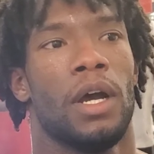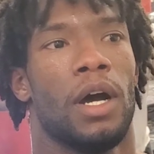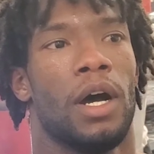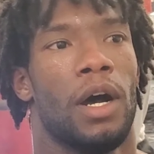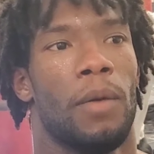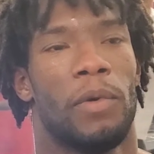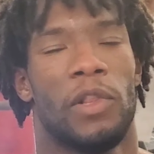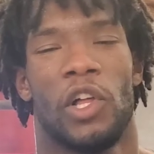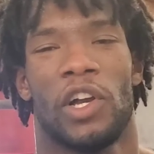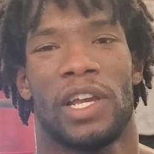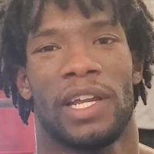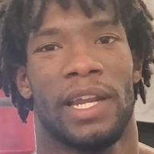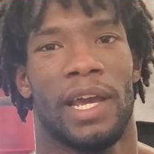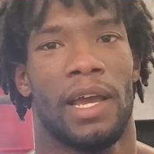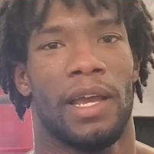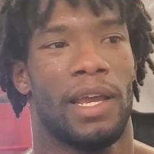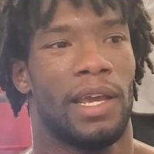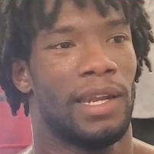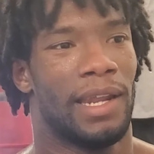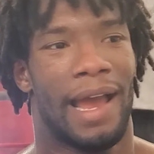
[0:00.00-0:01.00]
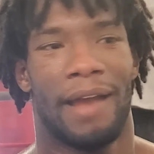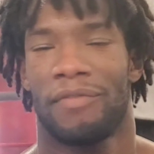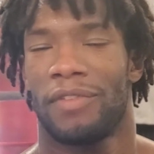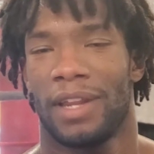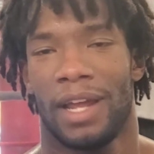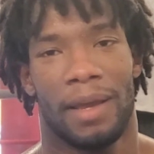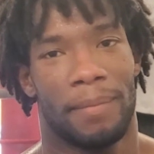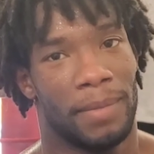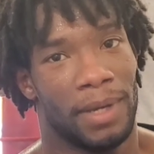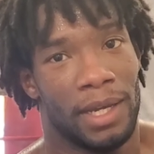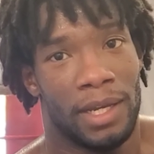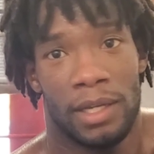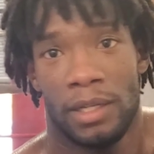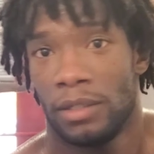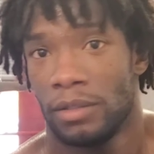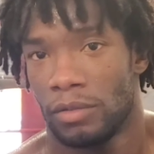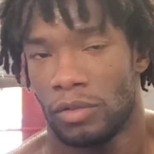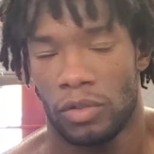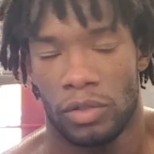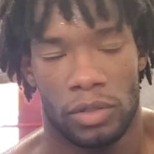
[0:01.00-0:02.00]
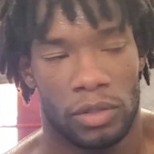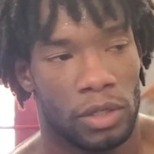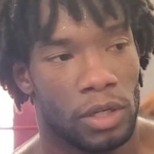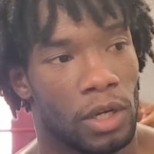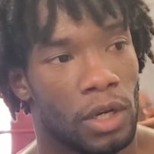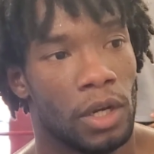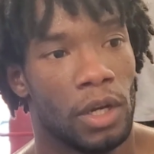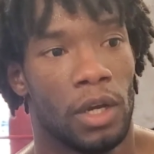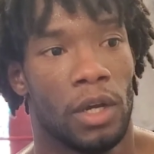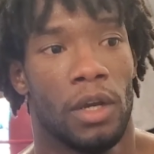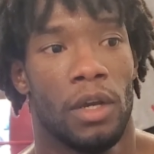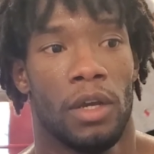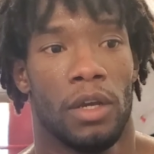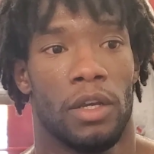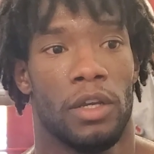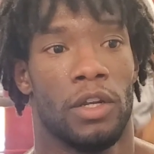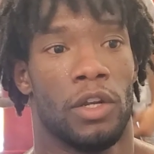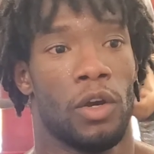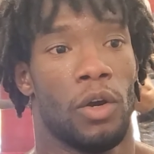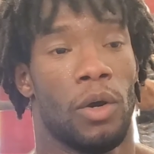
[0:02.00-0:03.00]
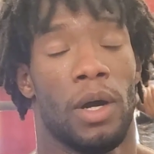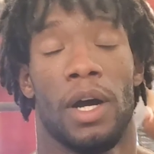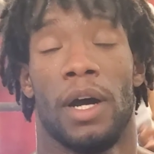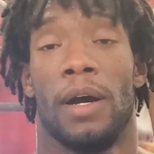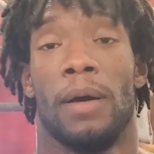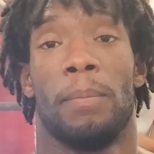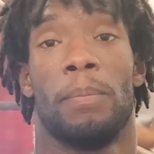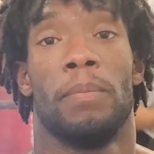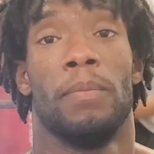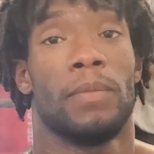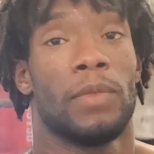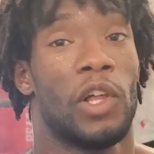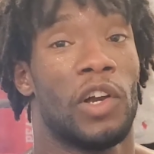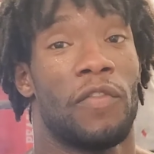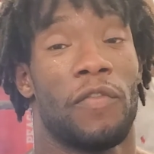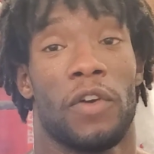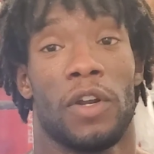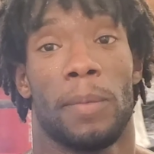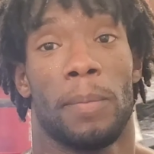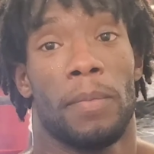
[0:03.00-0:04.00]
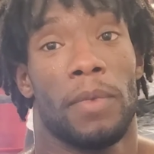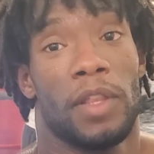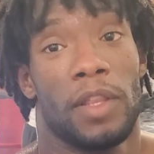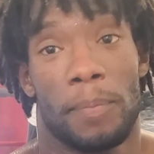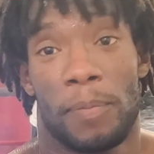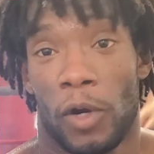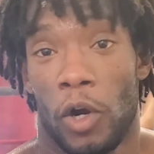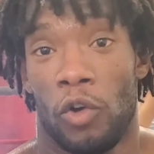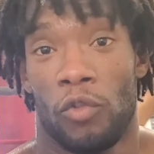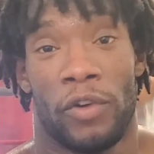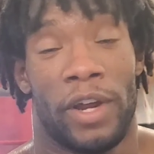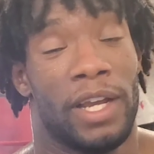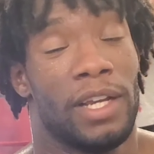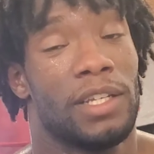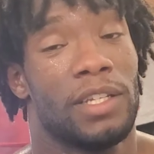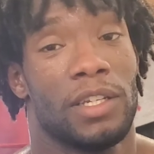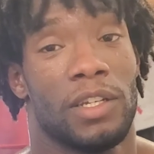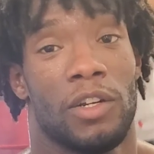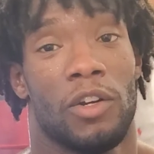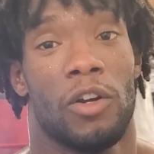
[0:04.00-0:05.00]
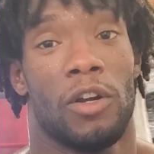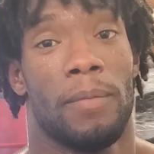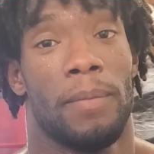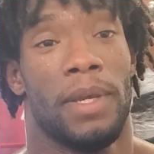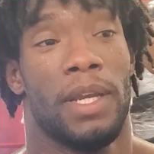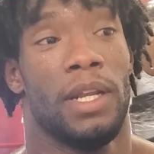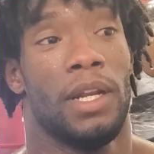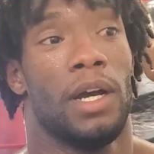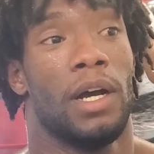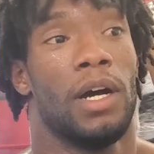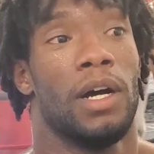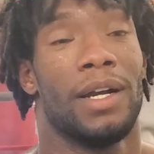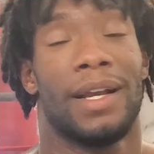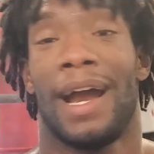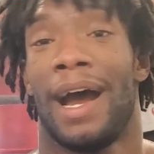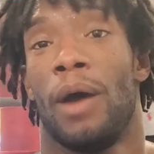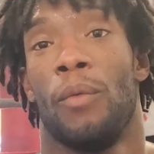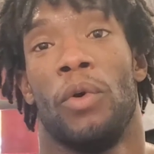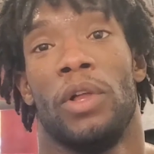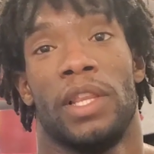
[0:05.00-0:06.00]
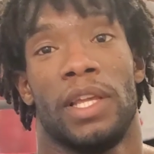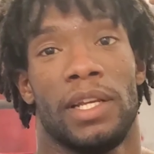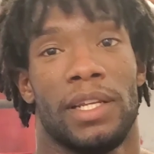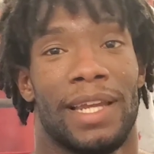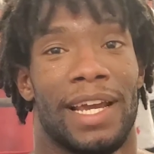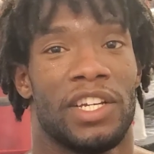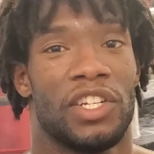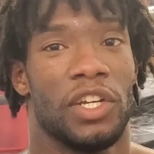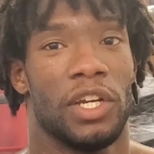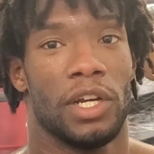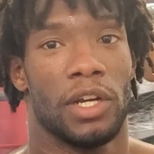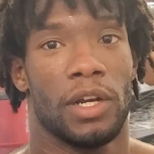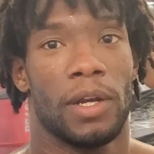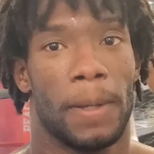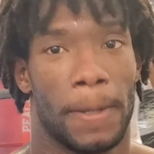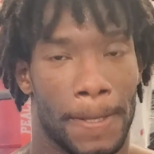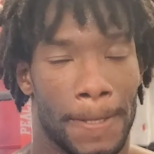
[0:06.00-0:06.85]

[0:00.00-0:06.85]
Uh, we're looking at, and after that, man, you know, uh, look for the pro ranks. You know what I mean? Uh, God willing, next year